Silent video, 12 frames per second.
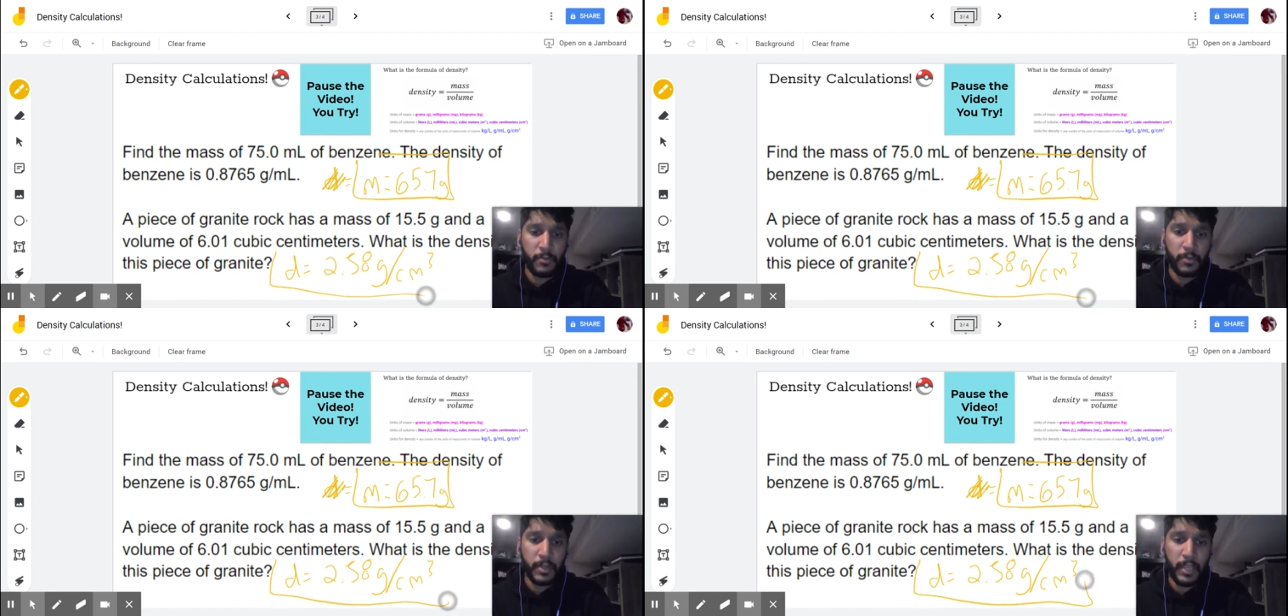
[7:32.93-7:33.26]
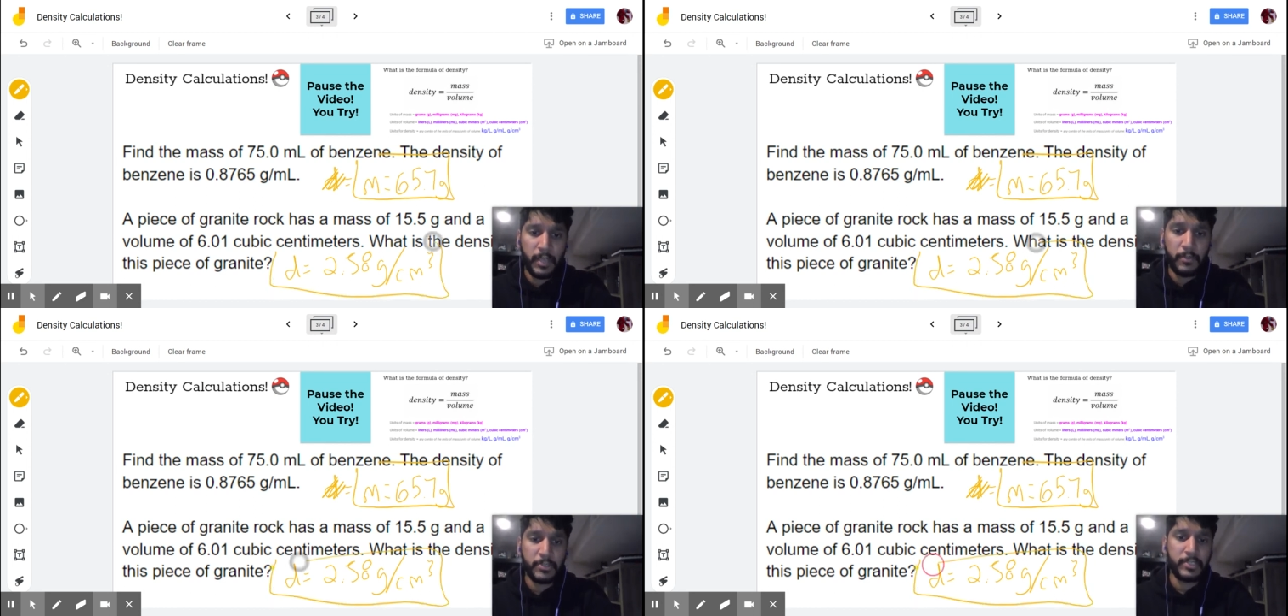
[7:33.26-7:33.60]
were
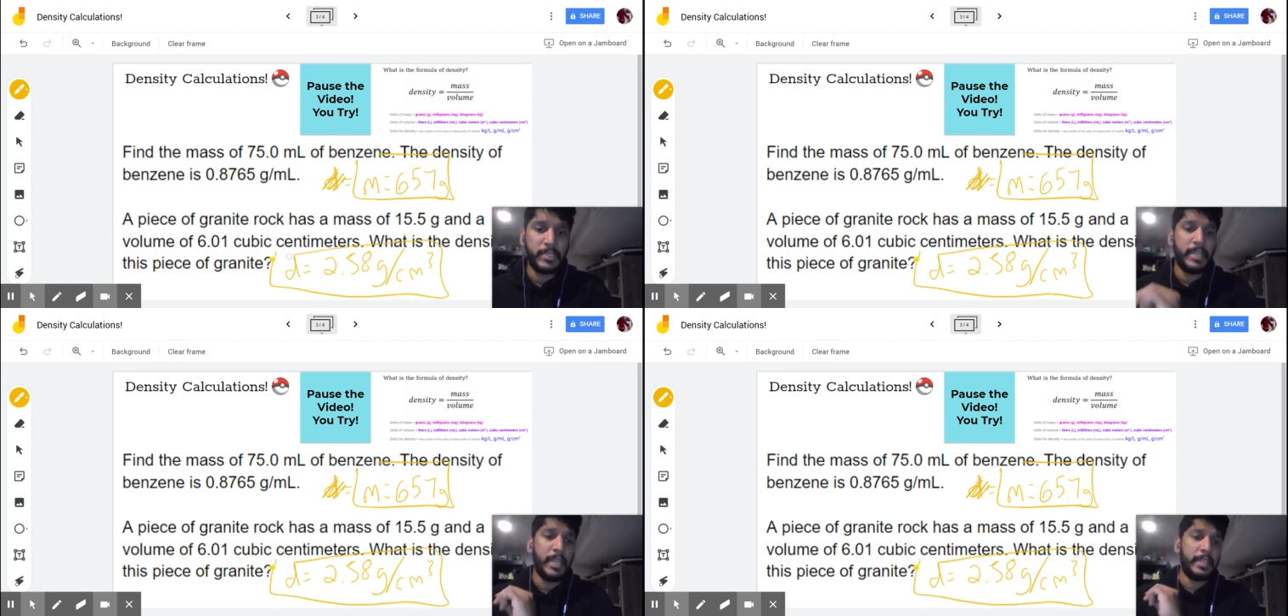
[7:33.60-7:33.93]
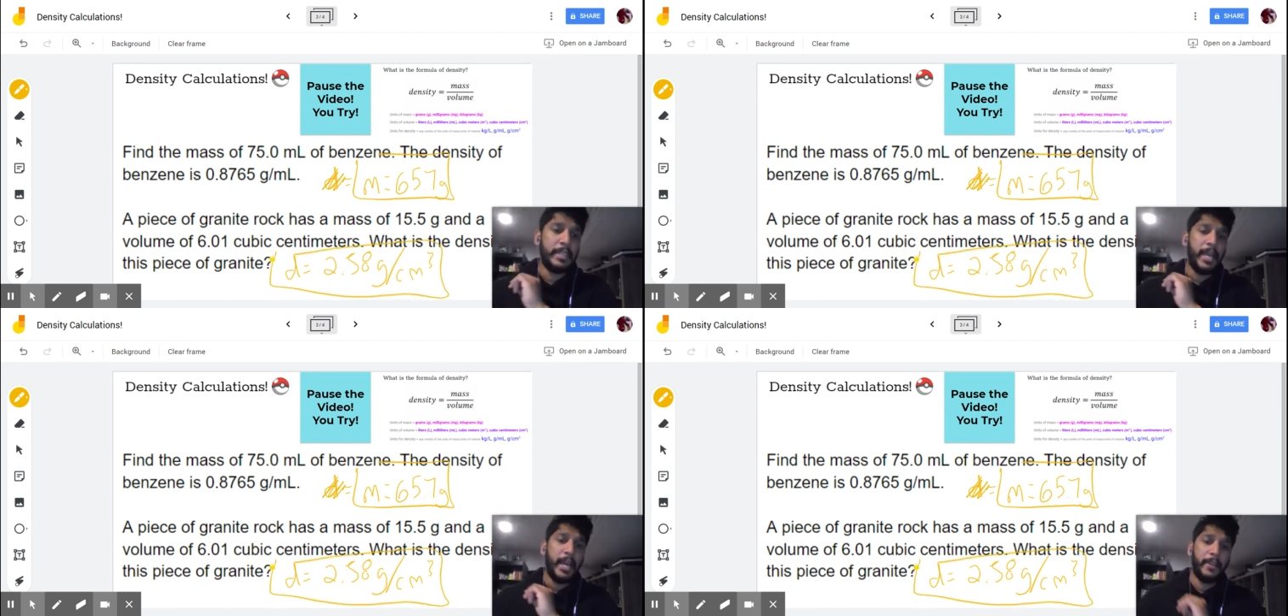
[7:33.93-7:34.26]
able to get
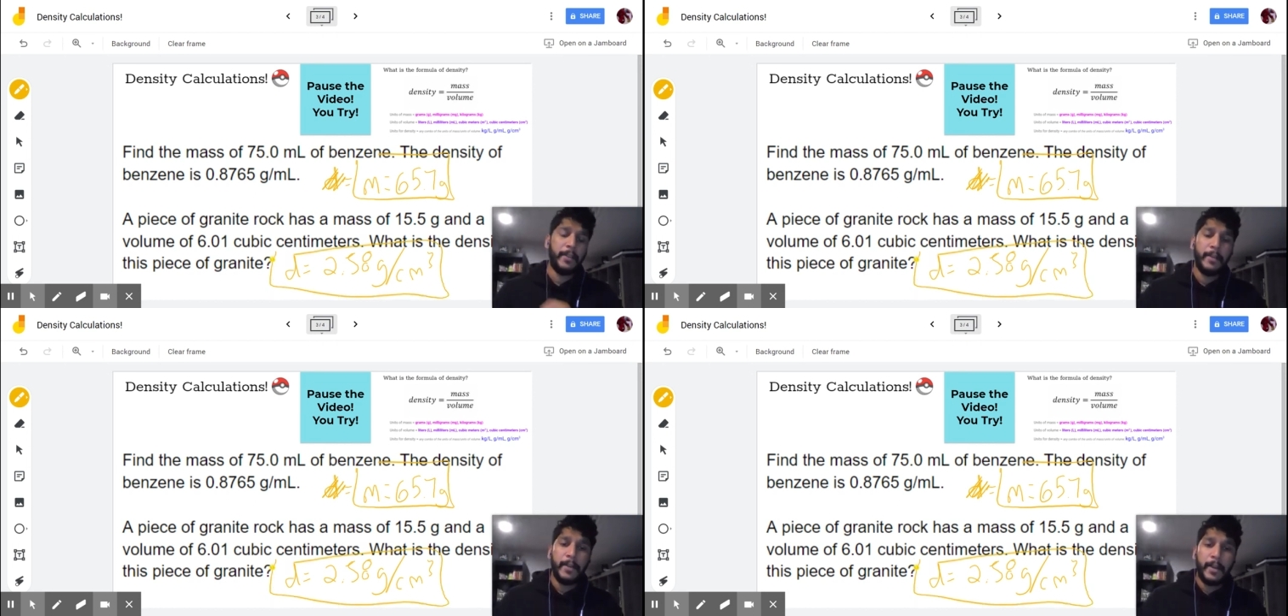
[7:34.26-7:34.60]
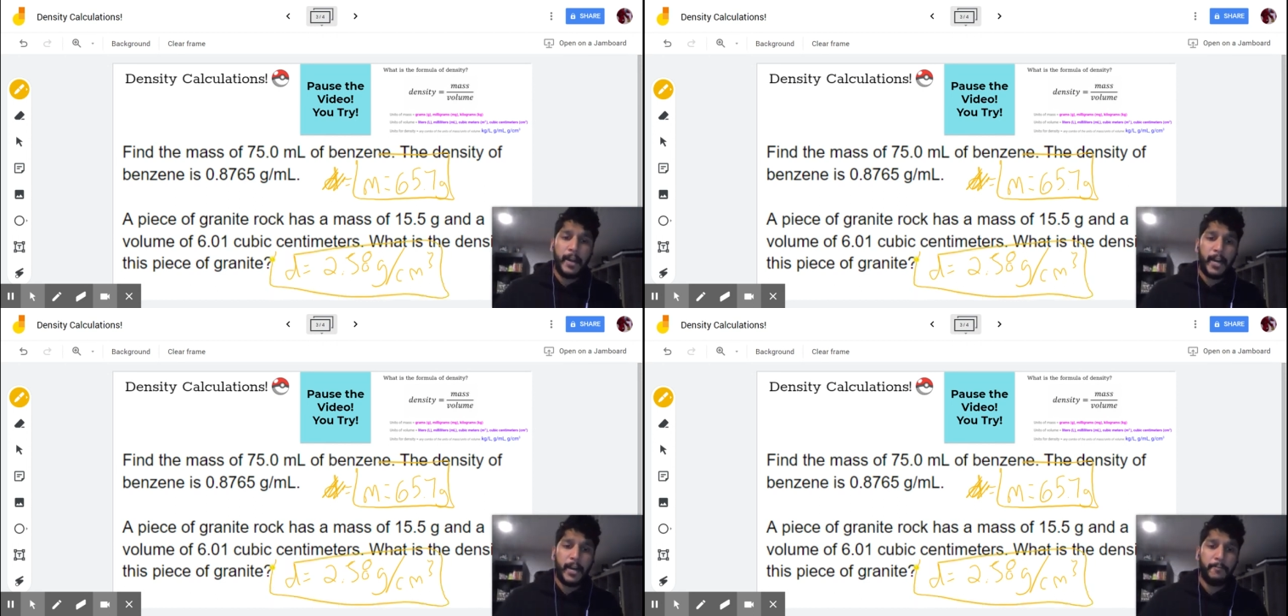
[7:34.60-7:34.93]
that.
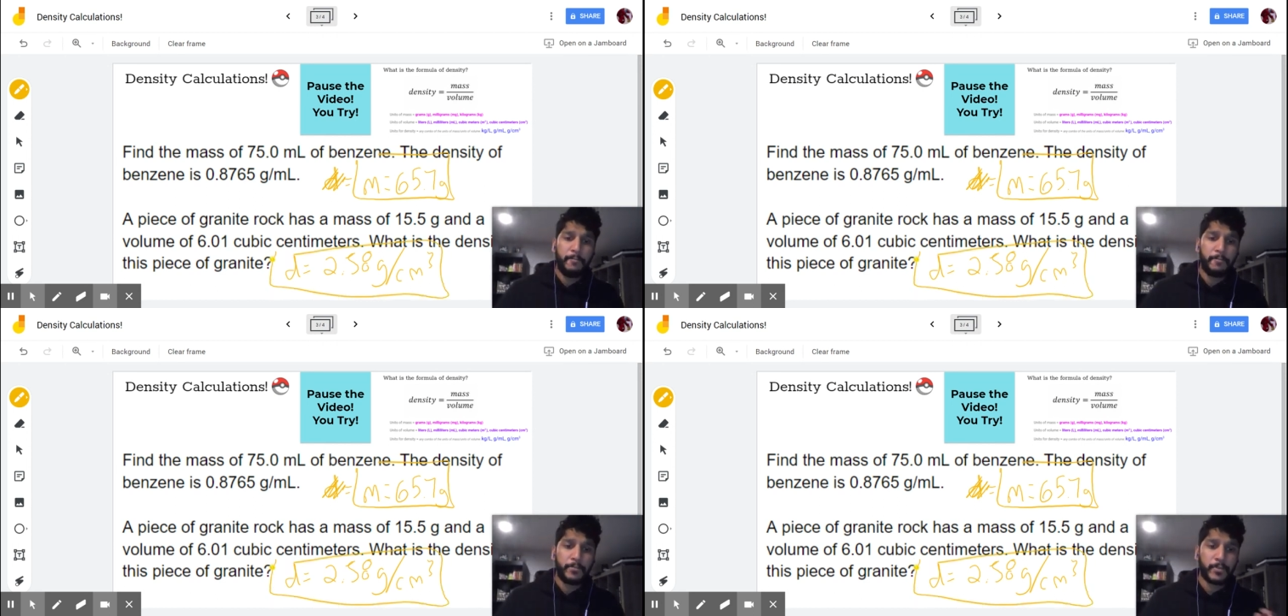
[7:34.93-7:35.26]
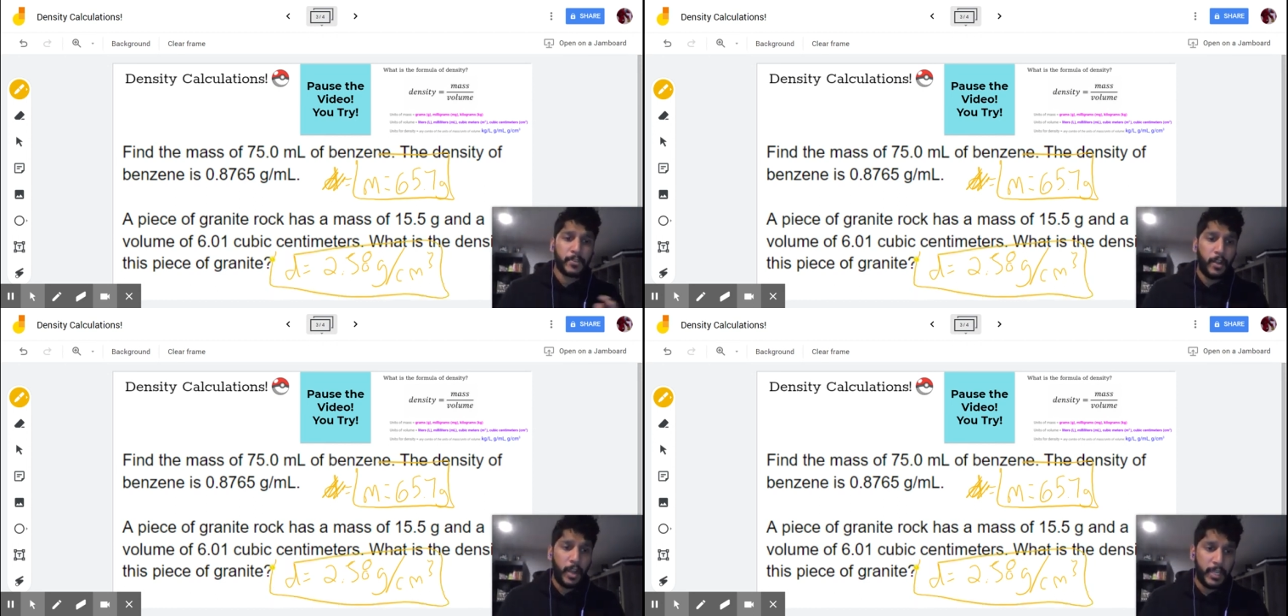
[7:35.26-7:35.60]
All
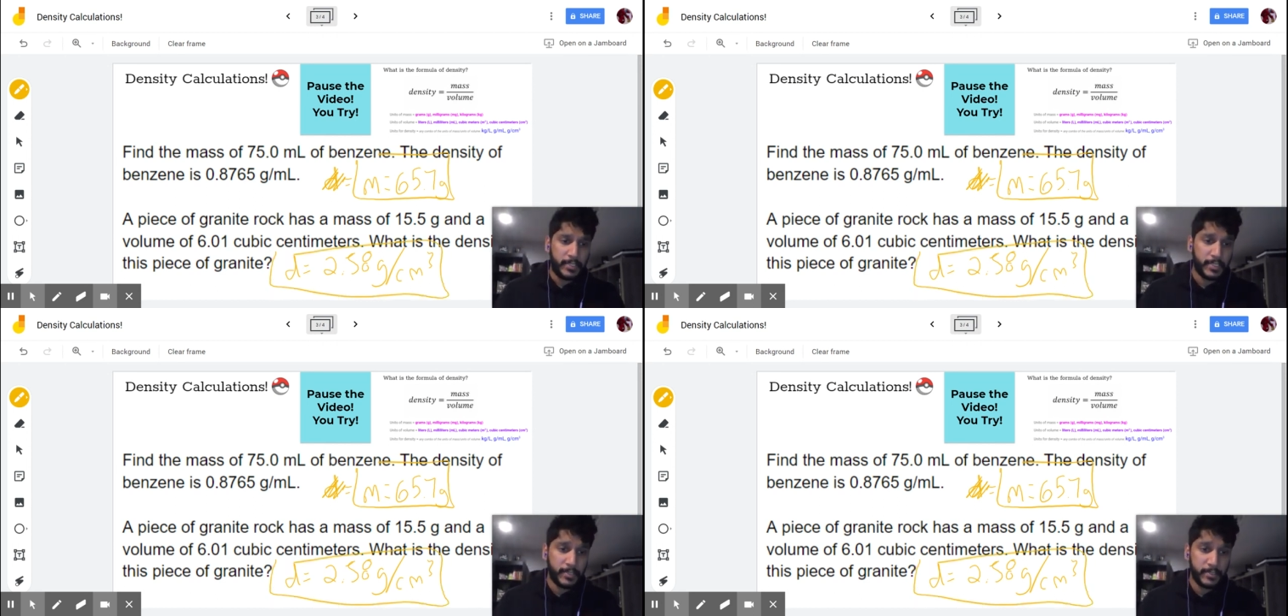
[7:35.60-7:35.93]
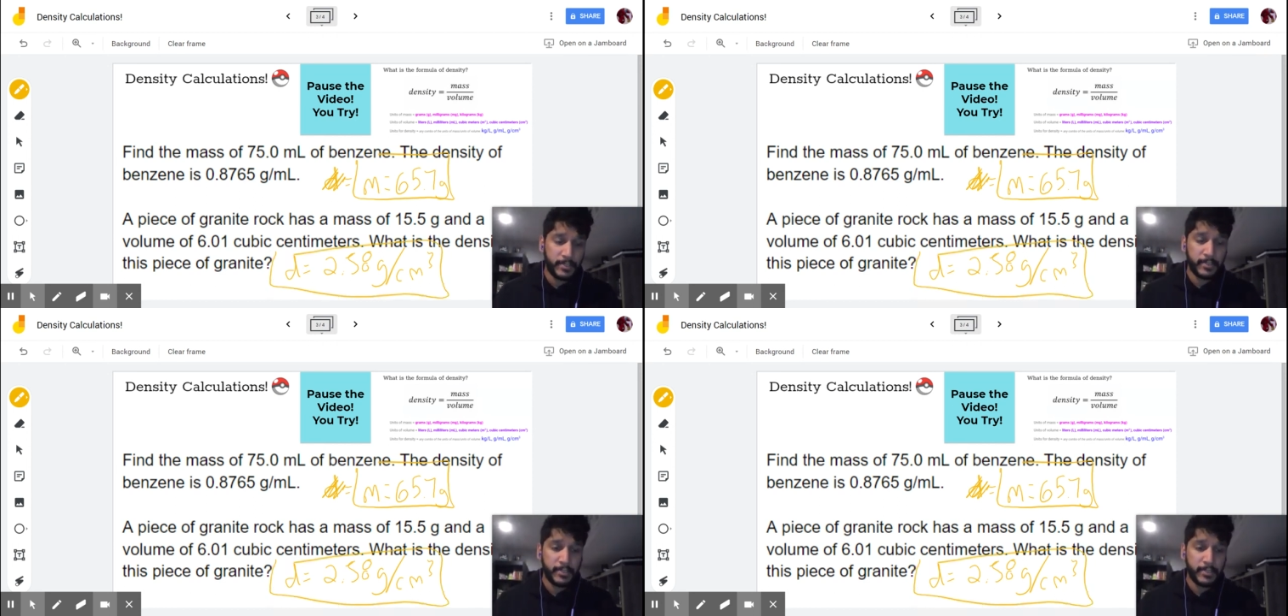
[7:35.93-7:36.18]
right.